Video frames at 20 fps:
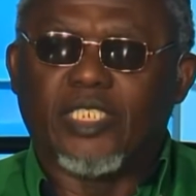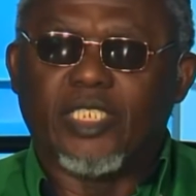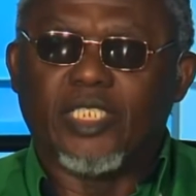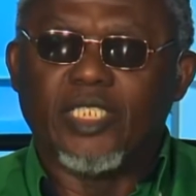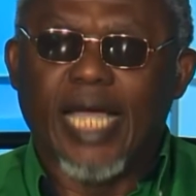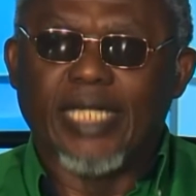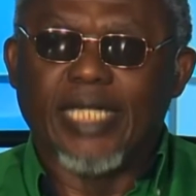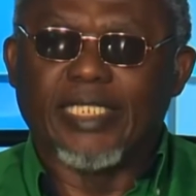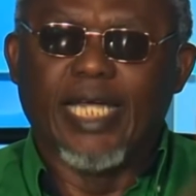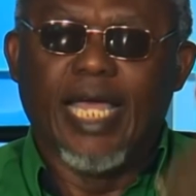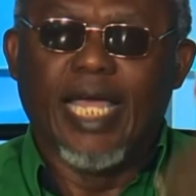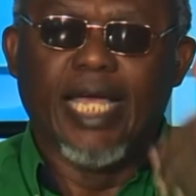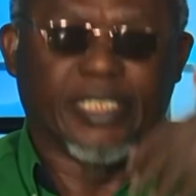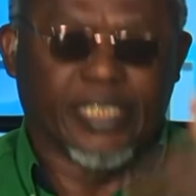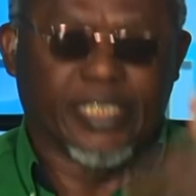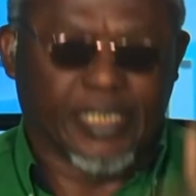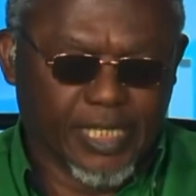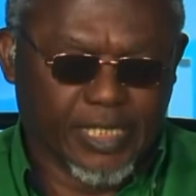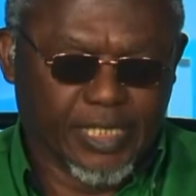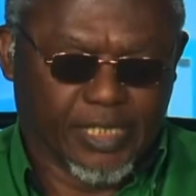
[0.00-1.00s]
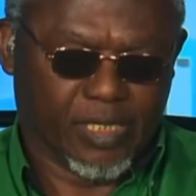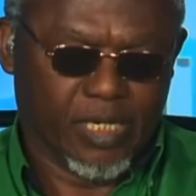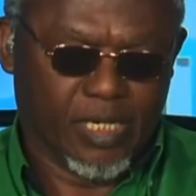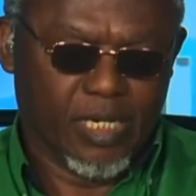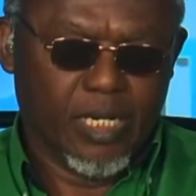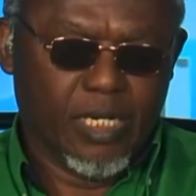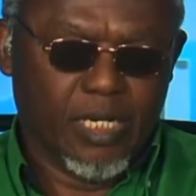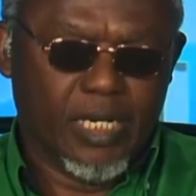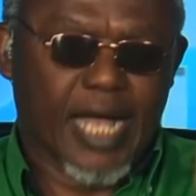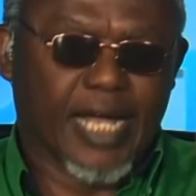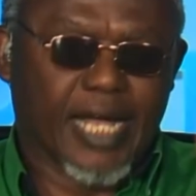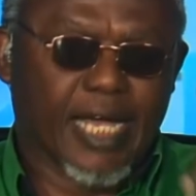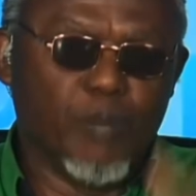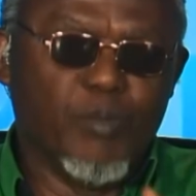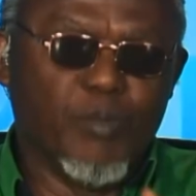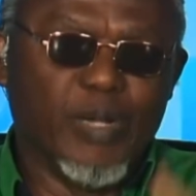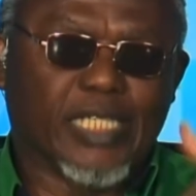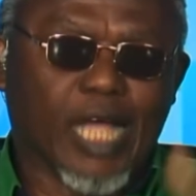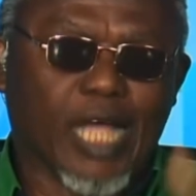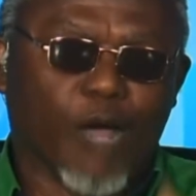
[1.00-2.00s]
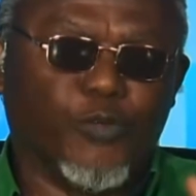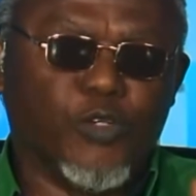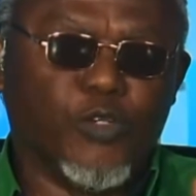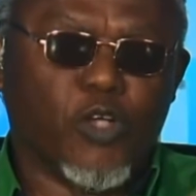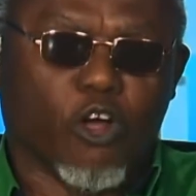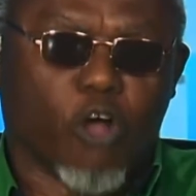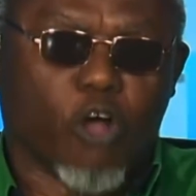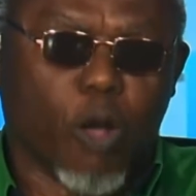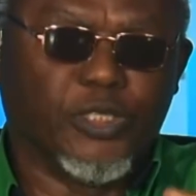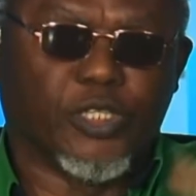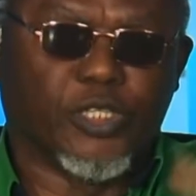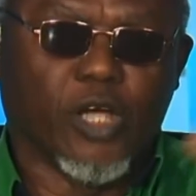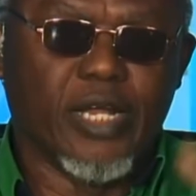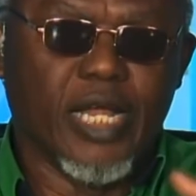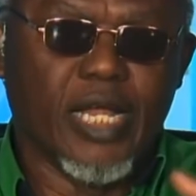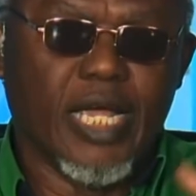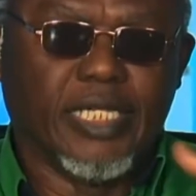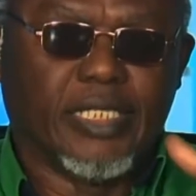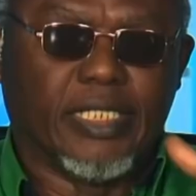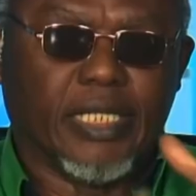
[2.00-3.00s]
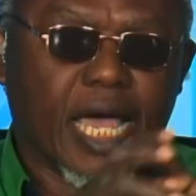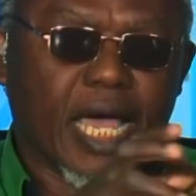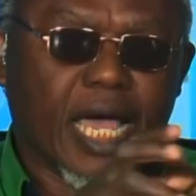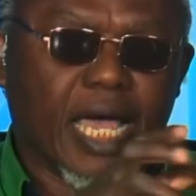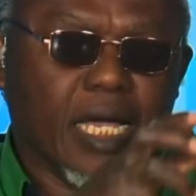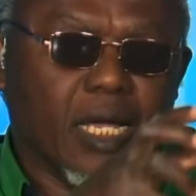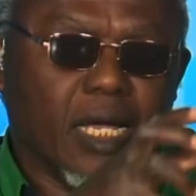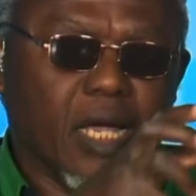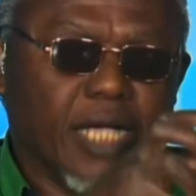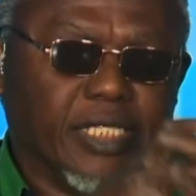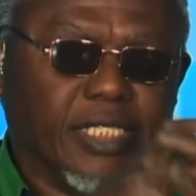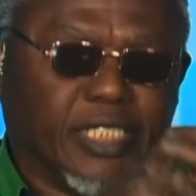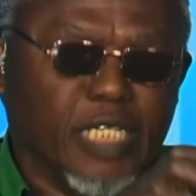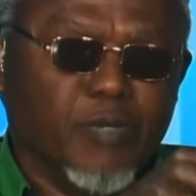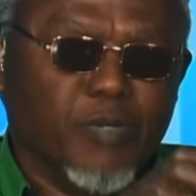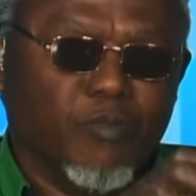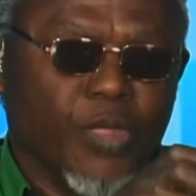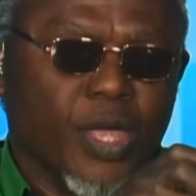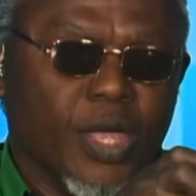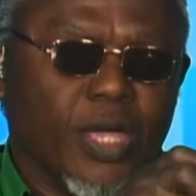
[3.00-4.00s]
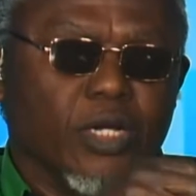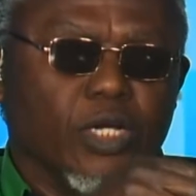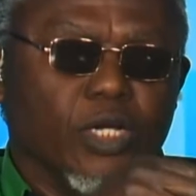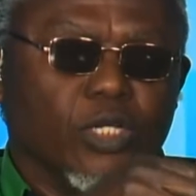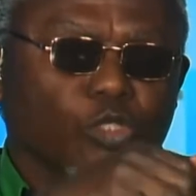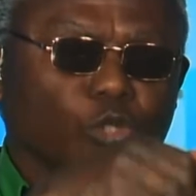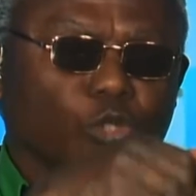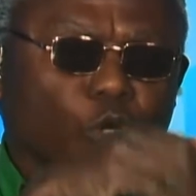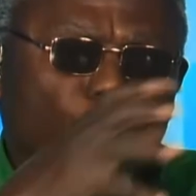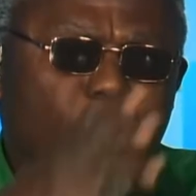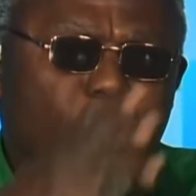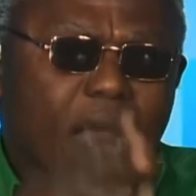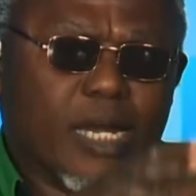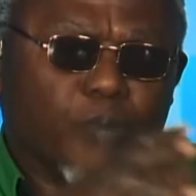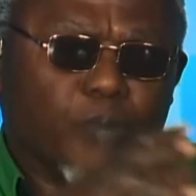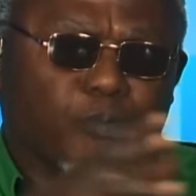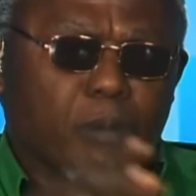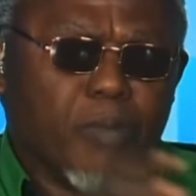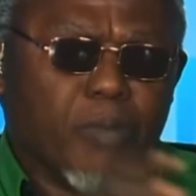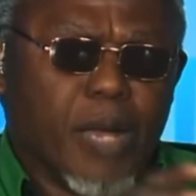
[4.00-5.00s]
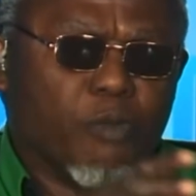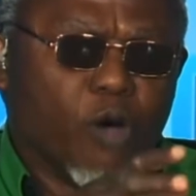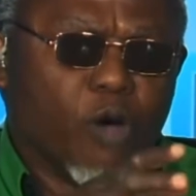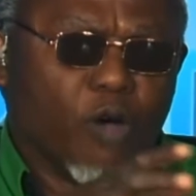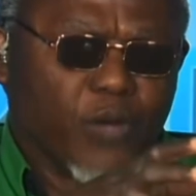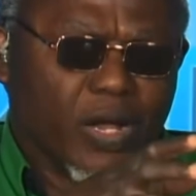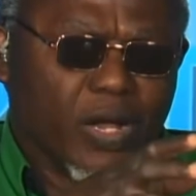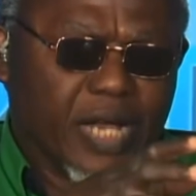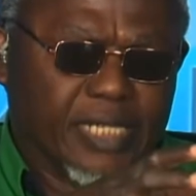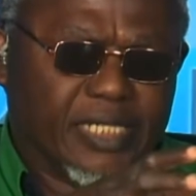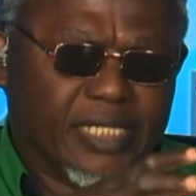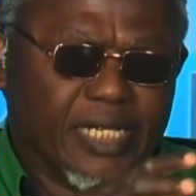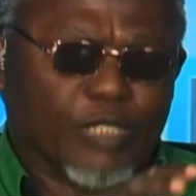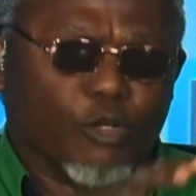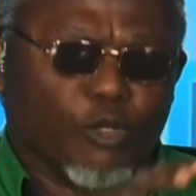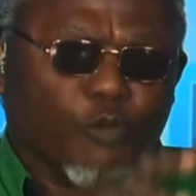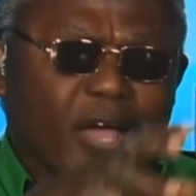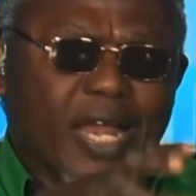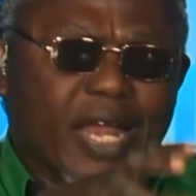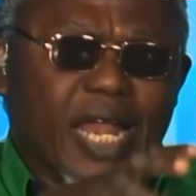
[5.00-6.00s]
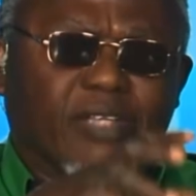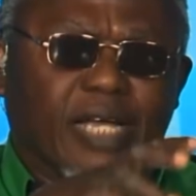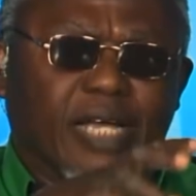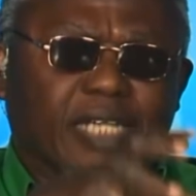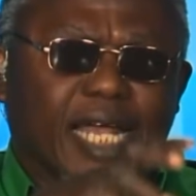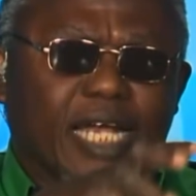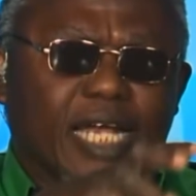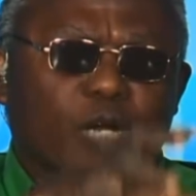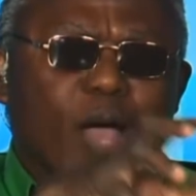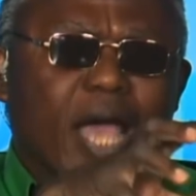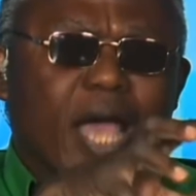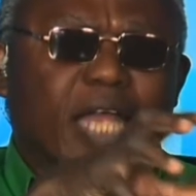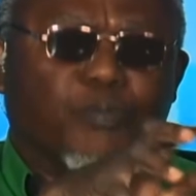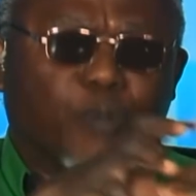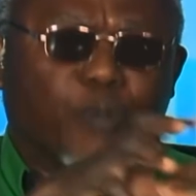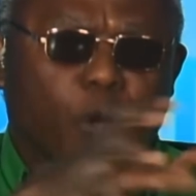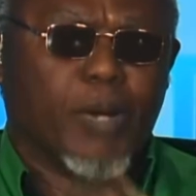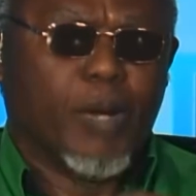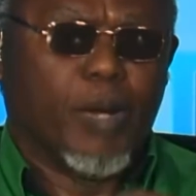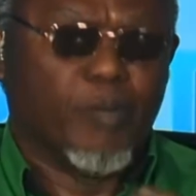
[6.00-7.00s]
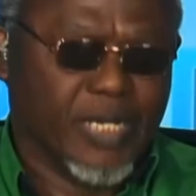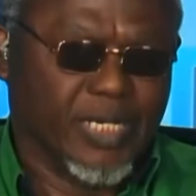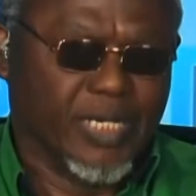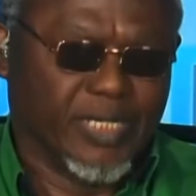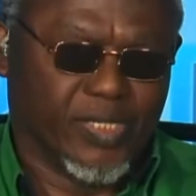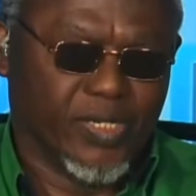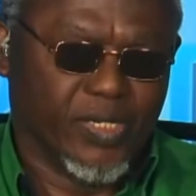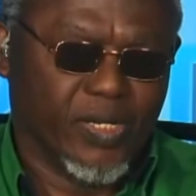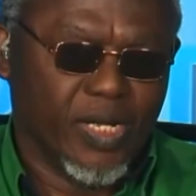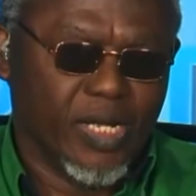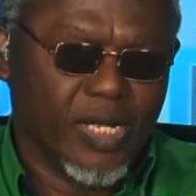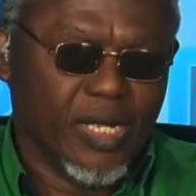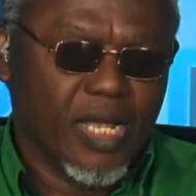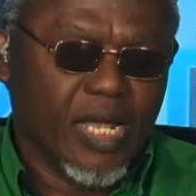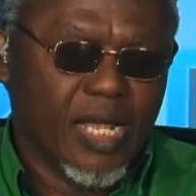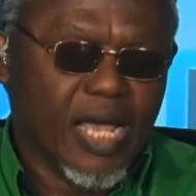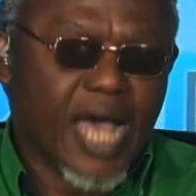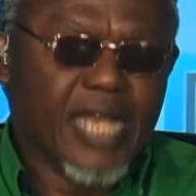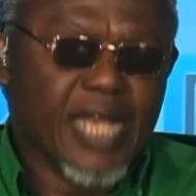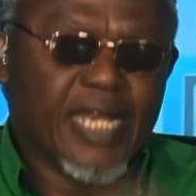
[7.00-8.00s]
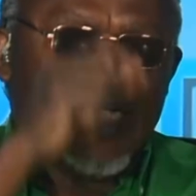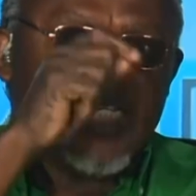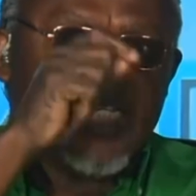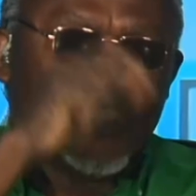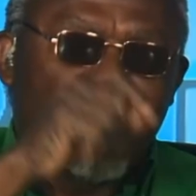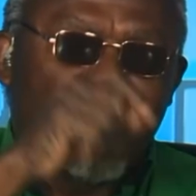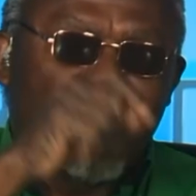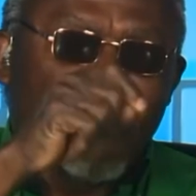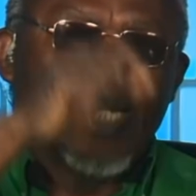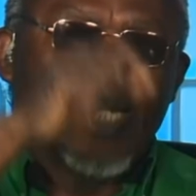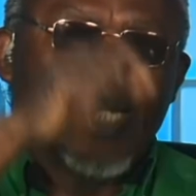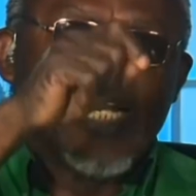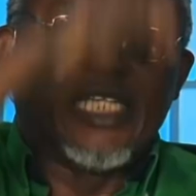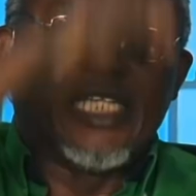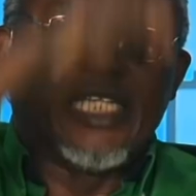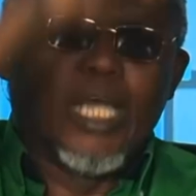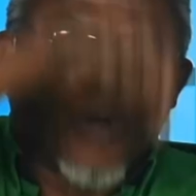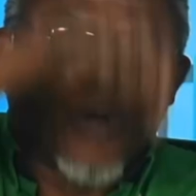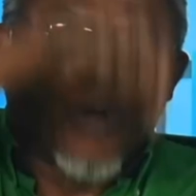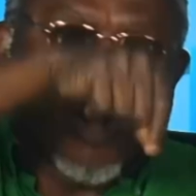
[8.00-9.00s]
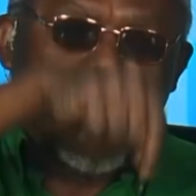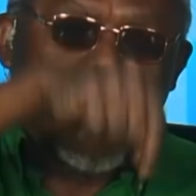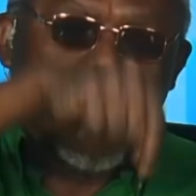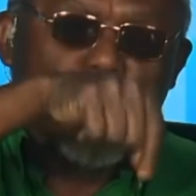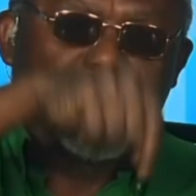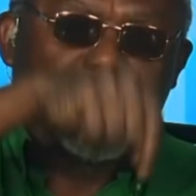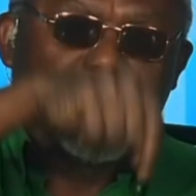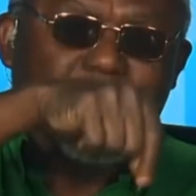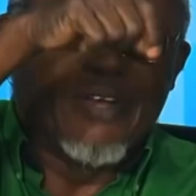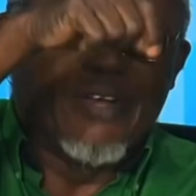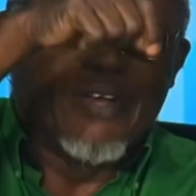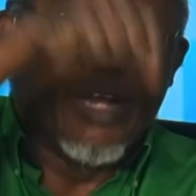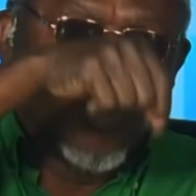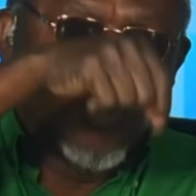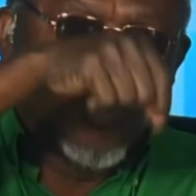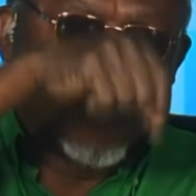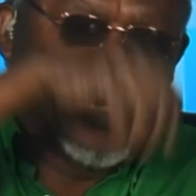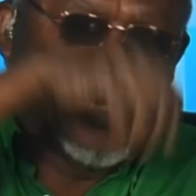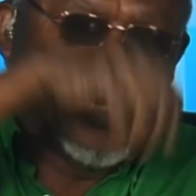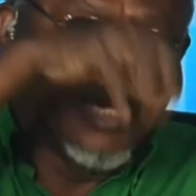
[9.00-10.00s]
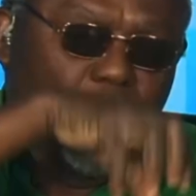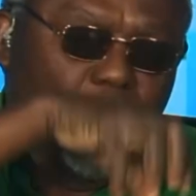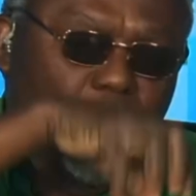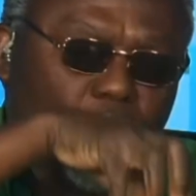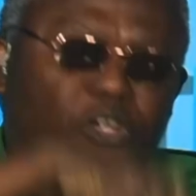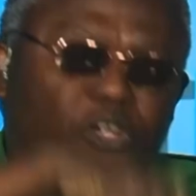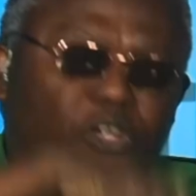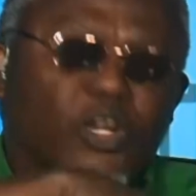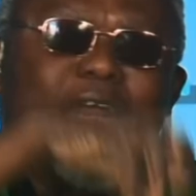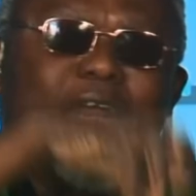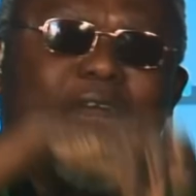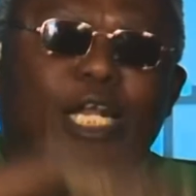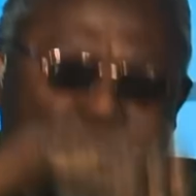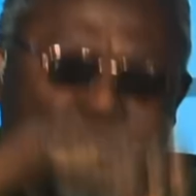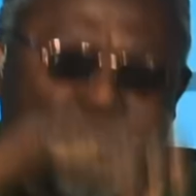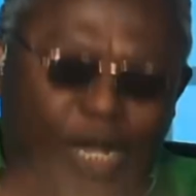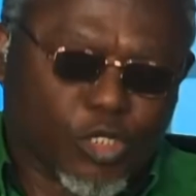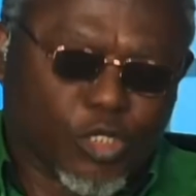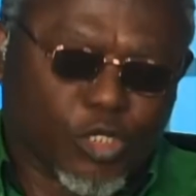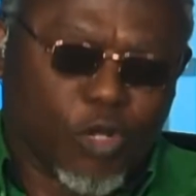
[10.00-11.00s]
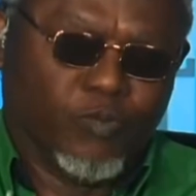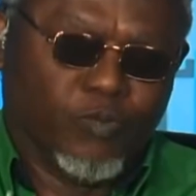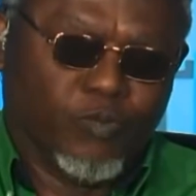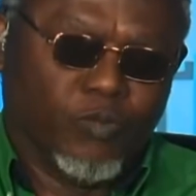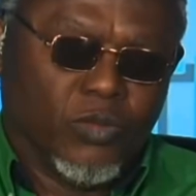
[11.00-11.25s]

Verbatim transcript: 1986, the academic staff union commissioned a, a, a team to look at the problem of Nigeria to find out exactly where the problem is. And they discovered that there's a problem with our development education.